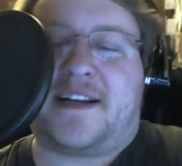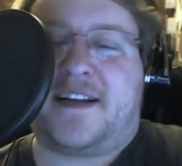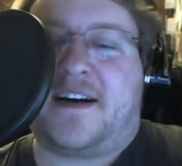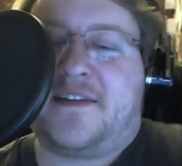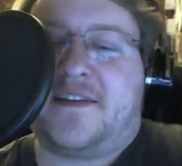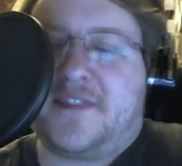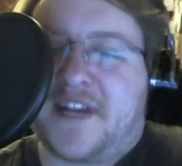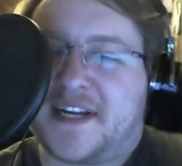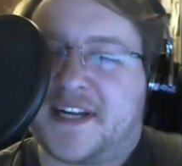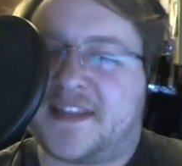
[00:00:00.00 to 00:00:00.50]
And
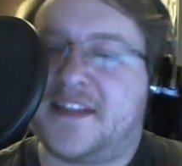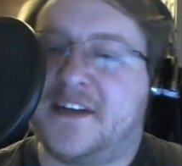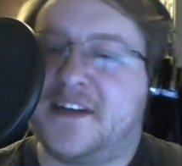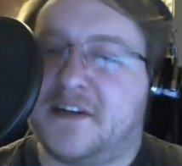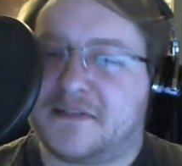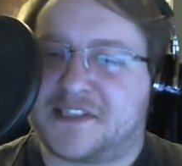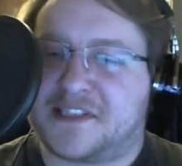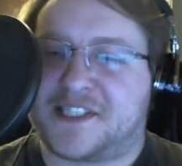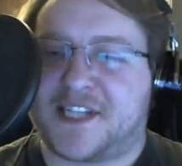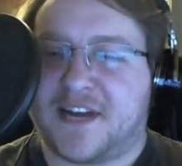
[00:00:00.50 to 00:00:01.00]
unlike the
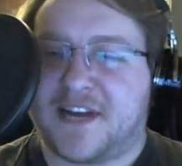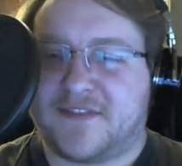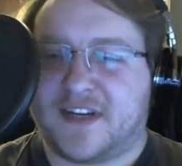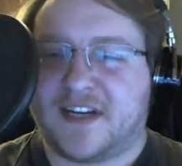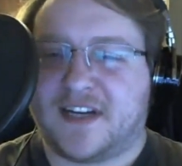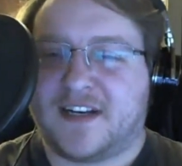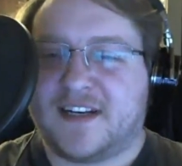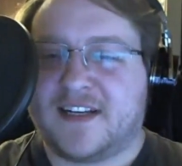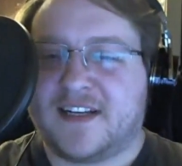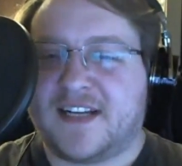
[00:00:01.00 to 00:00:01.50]
Note
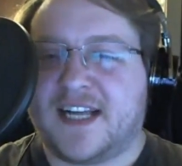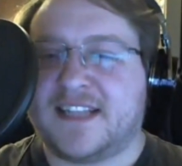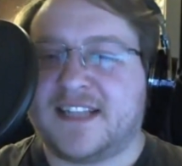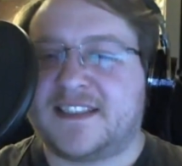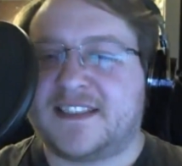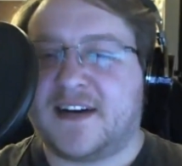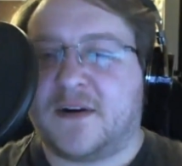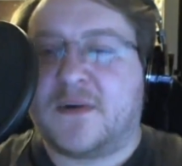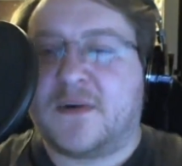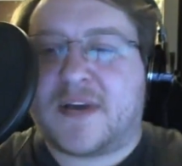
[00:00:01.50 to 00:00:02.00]
7,
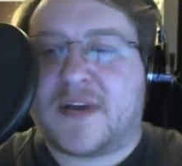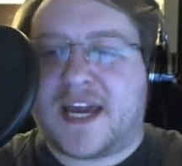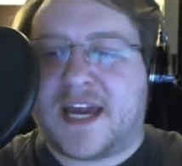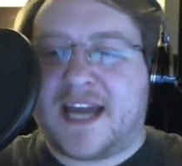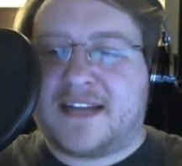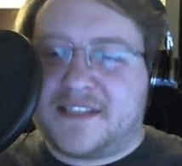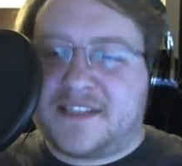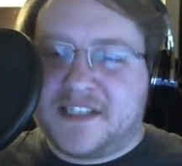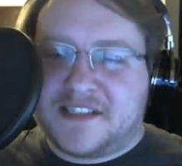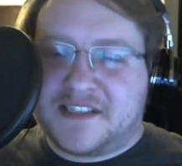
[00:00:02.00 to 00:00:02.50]
Intel
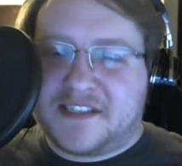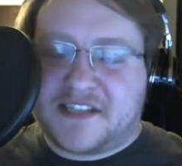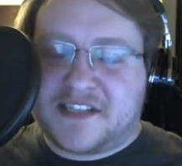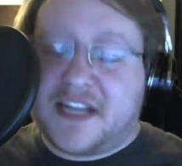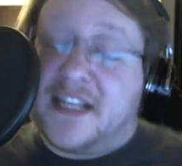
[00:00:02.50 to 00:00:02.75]
can't just,